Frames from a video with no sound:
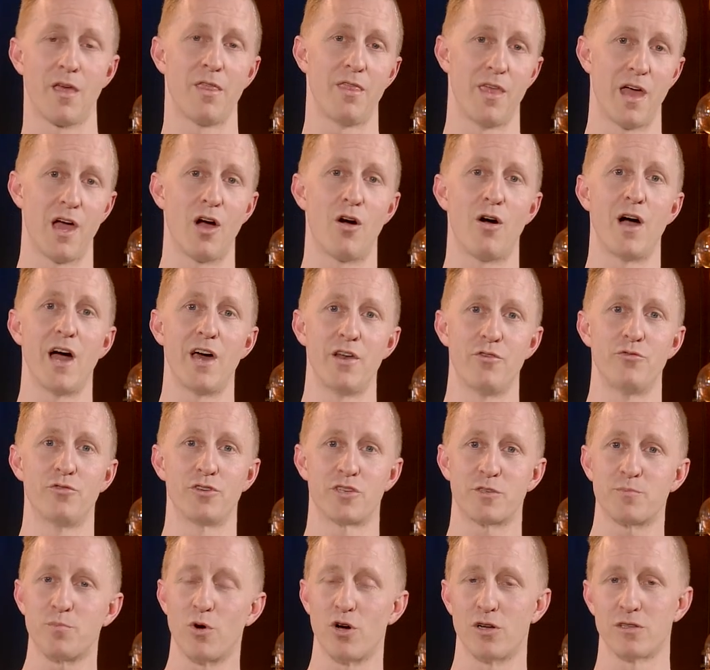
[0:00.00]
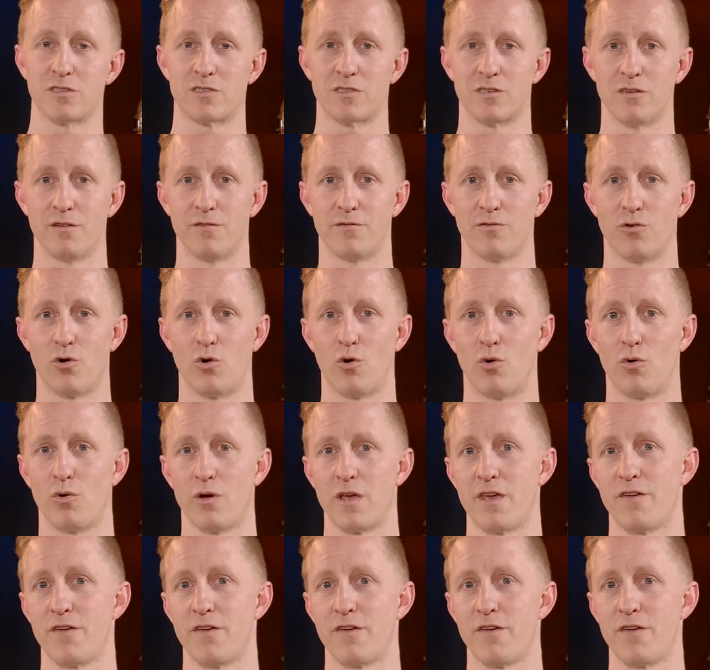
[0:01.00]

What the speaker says: they are unresponsive, or